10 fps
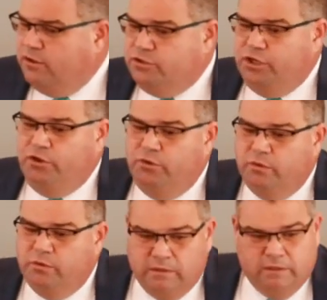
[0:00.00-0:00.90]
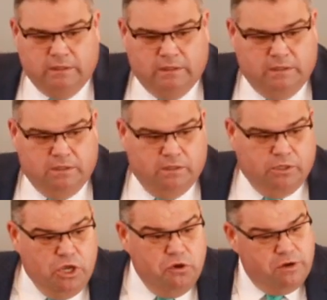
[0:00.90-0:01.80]
you,
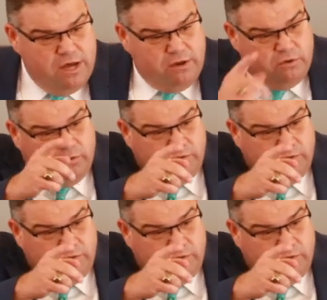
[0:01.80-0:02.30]
you'll know,